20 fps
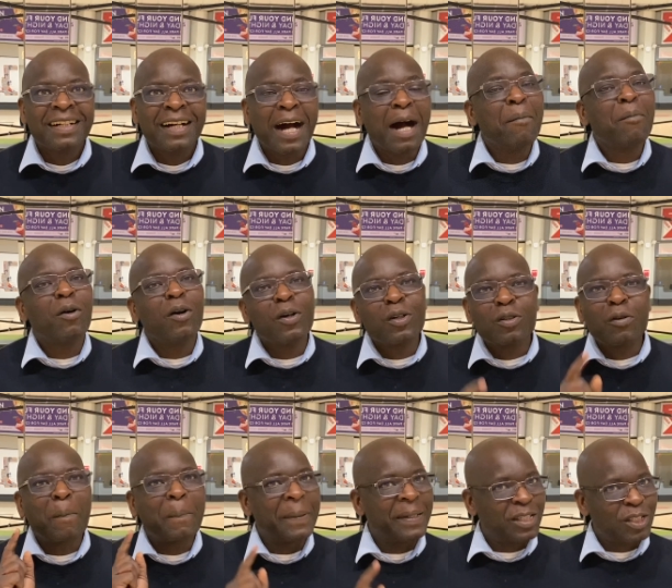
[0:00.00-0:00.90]
I'm going to
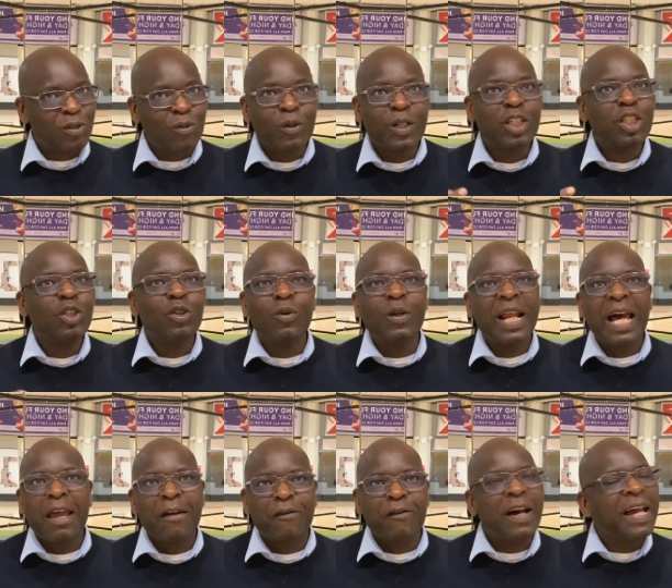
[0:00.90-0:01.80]
pursue a new
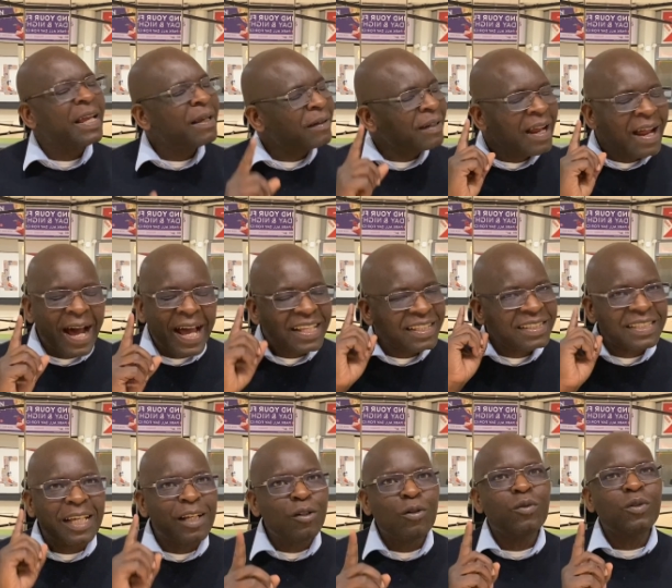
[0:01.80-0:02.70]
life. I
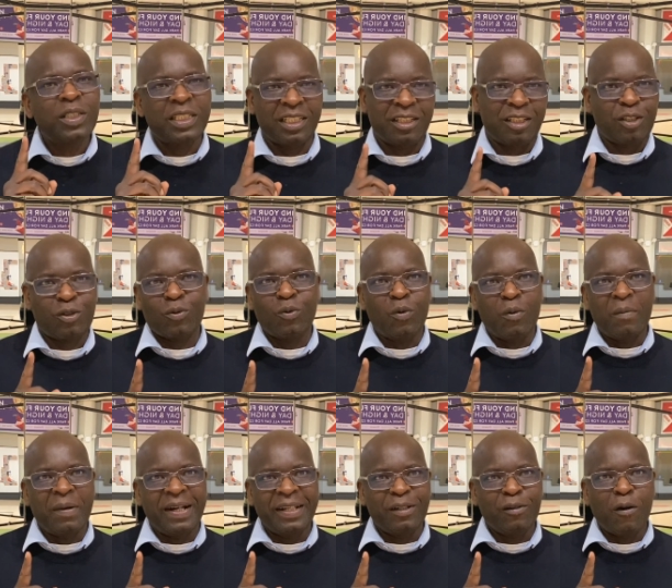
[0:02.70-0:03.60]
salute this
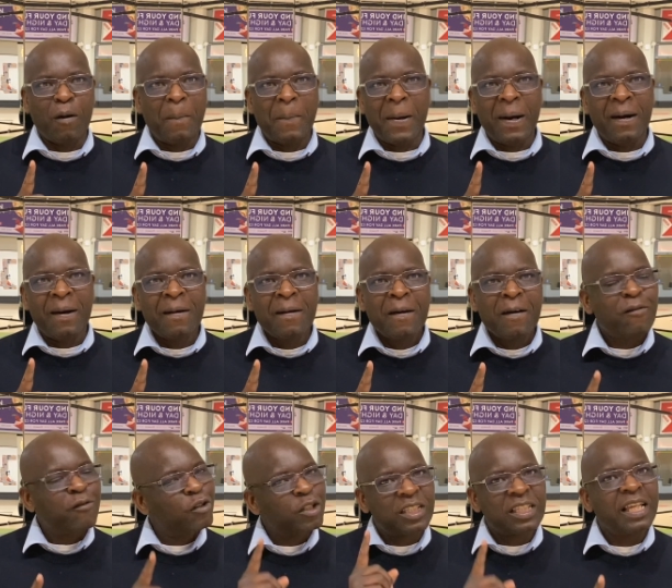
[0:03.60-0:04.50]
woman, Oprah,
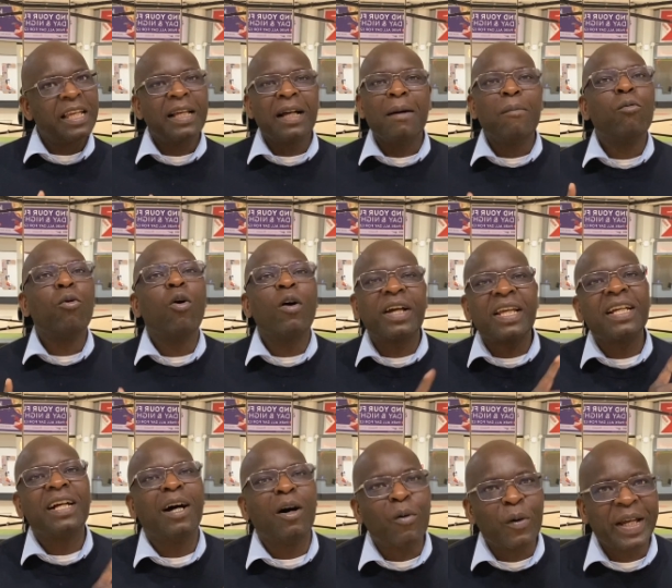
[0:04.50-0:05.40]
for saying I'm
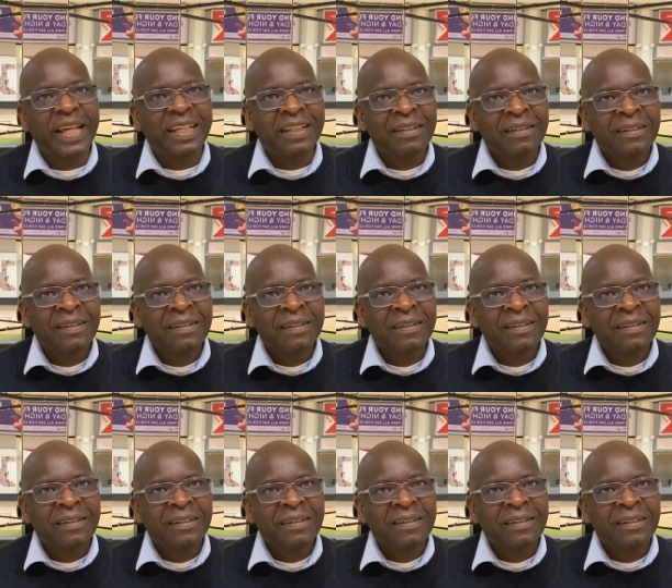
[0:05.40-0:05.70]
walking away.